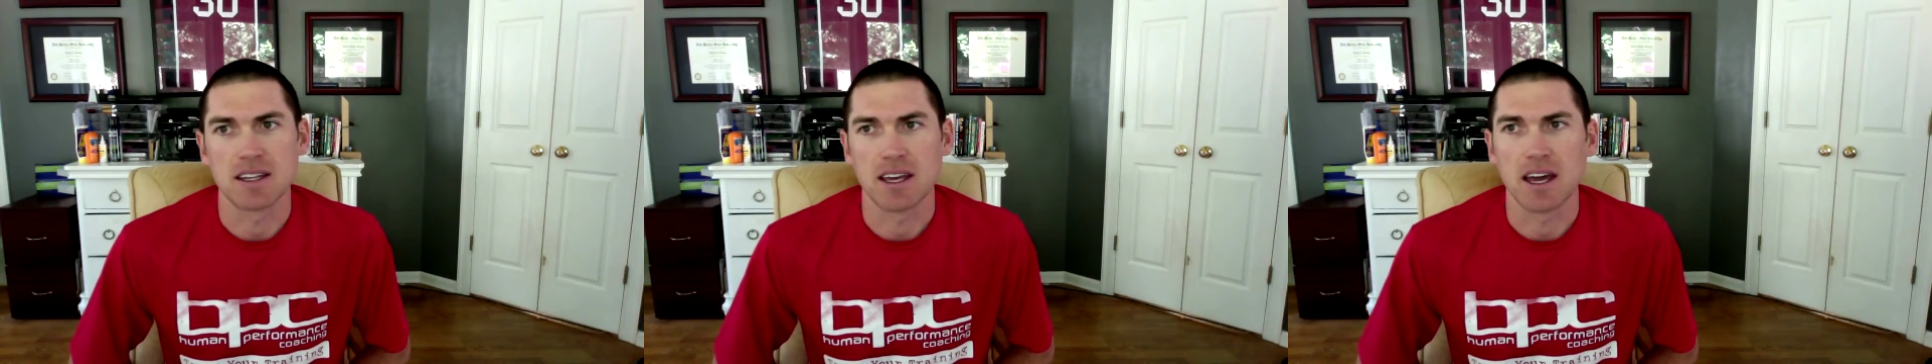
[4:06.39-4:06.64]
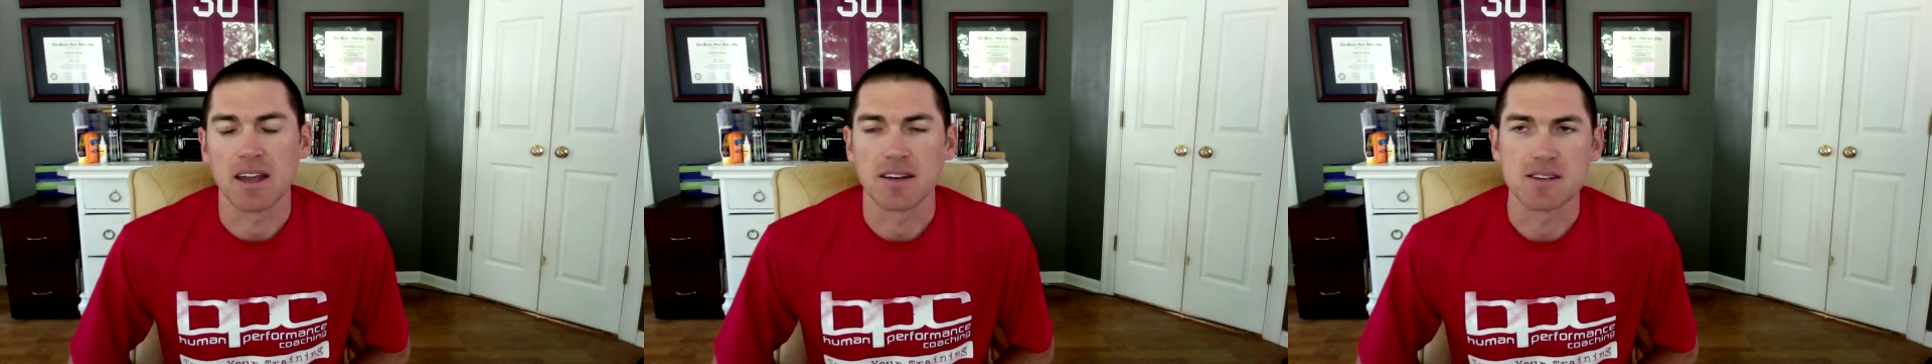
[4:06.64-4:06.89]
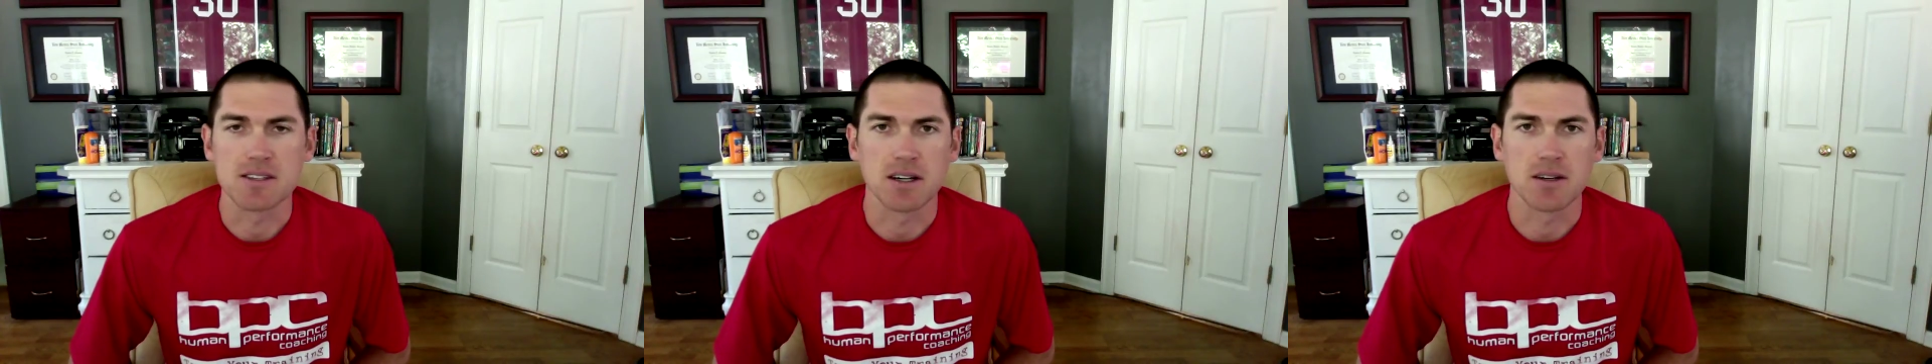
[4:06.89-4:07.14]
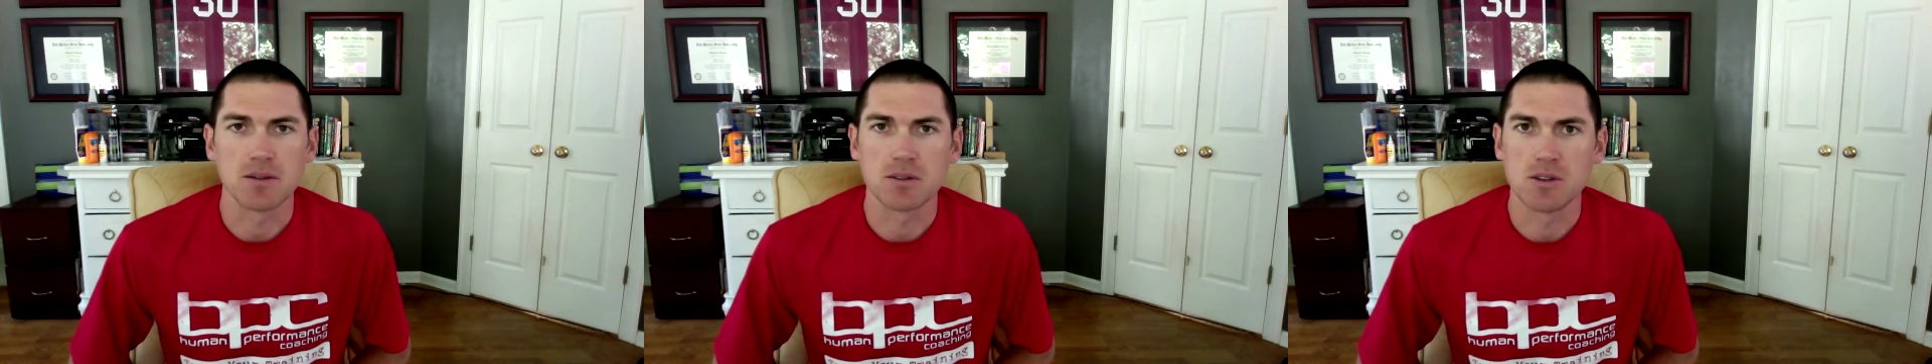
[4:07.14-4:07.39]
the end.
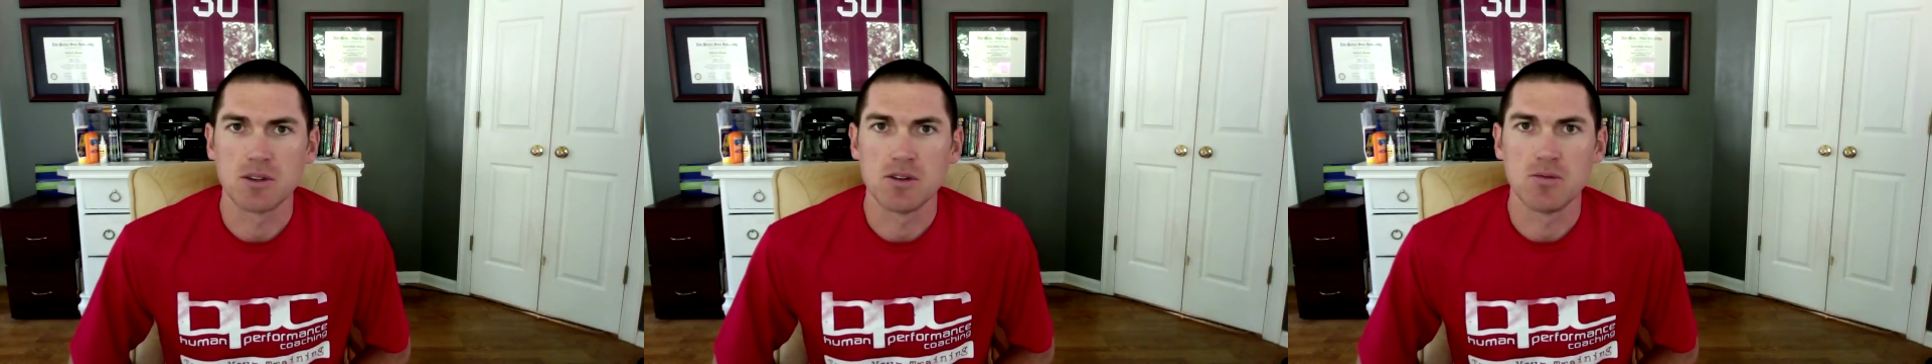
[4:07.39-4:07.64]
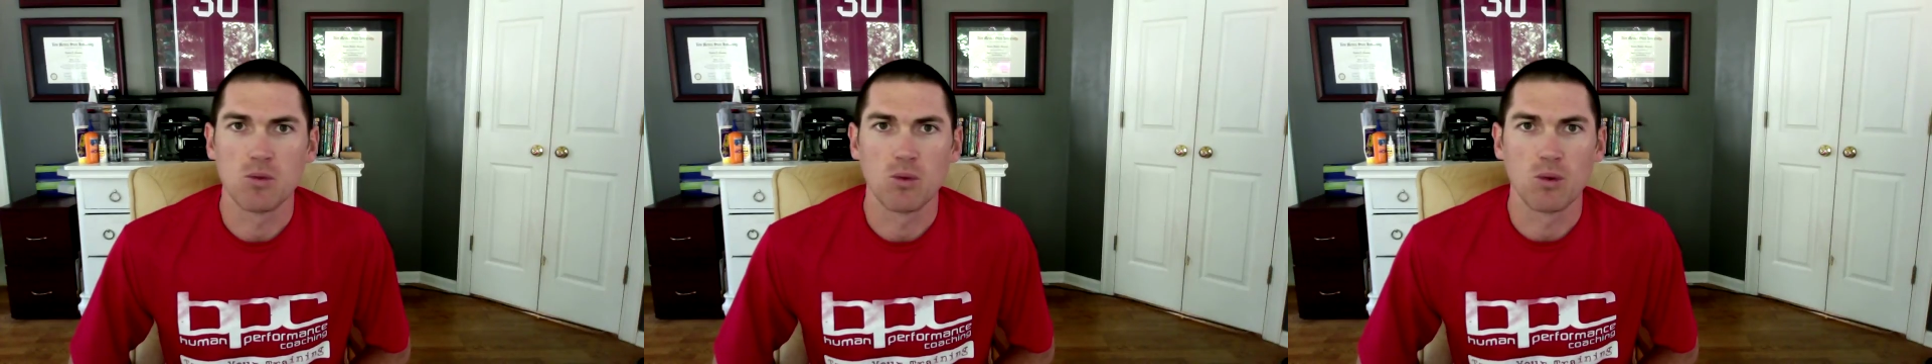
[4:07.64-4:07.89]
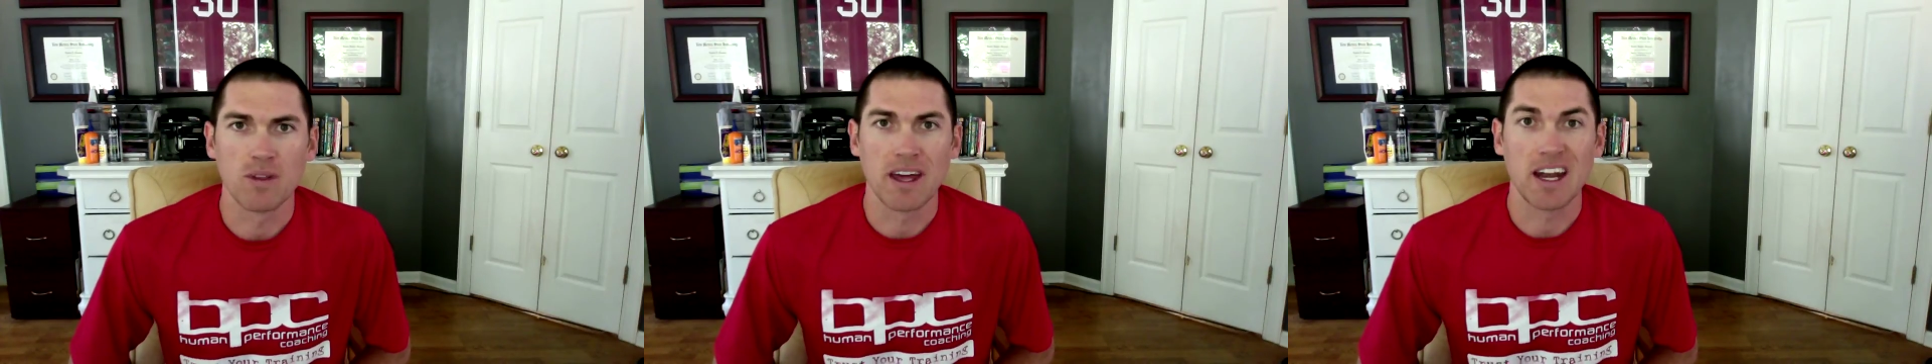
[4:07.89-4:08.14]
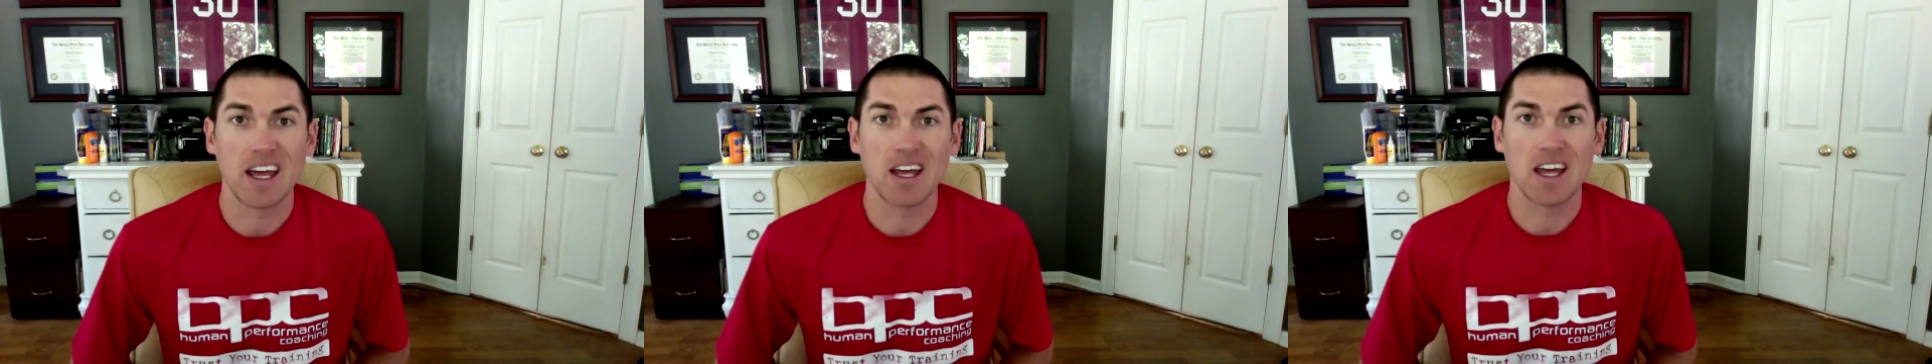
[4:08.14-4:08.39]
So when that